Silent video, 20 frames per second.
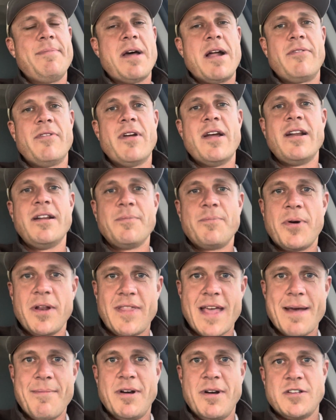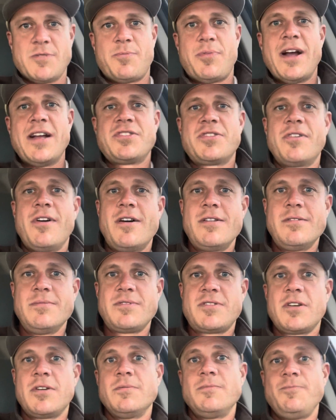ready to put that much pressure on him,
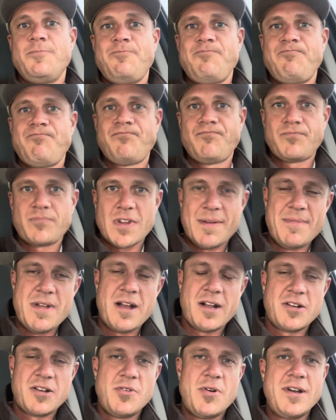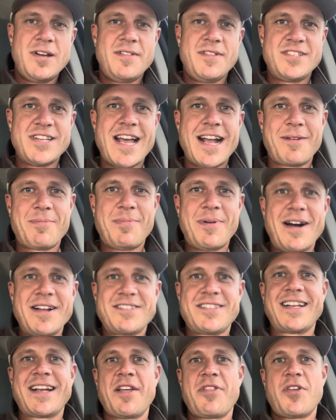so I'm not going to the
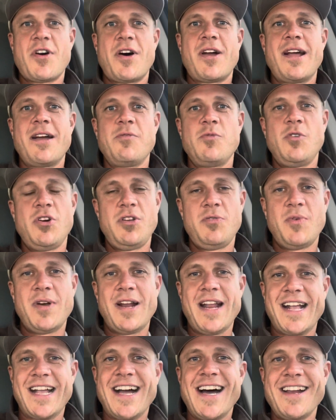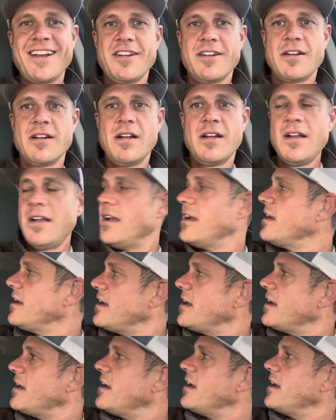jackpots like I thought I would when I got here.
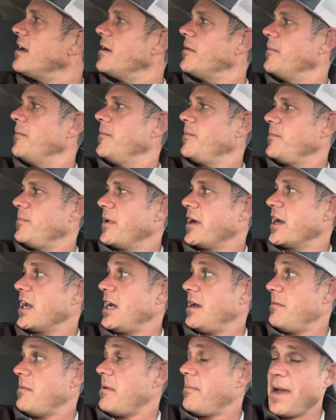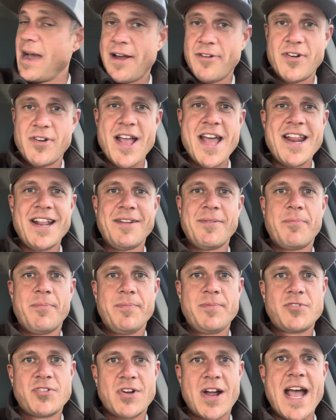But I'm about ready to
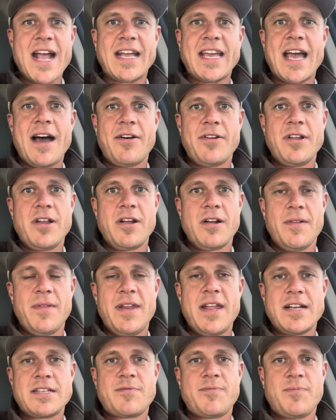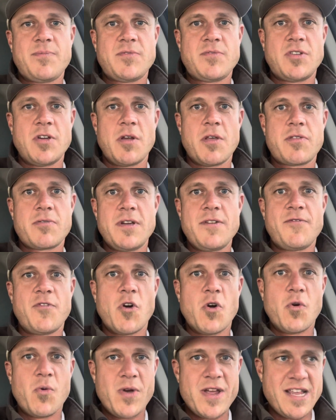crack out here in the next 2, 3,
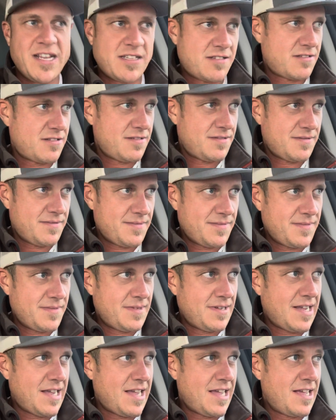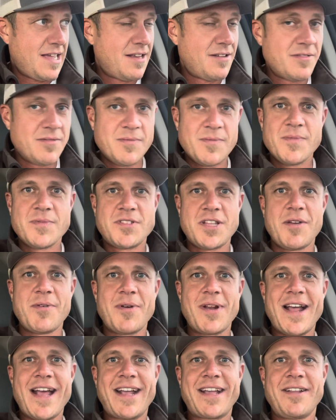4 weeks and see
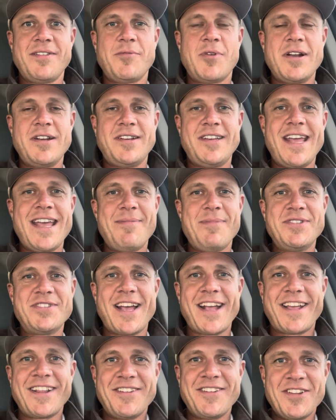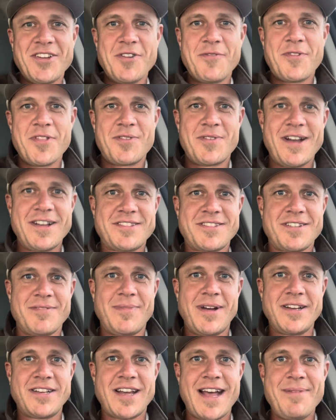what damage I can do for the rest of
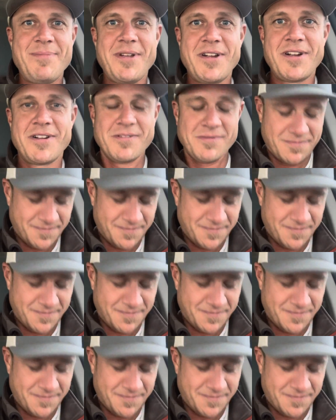my time here.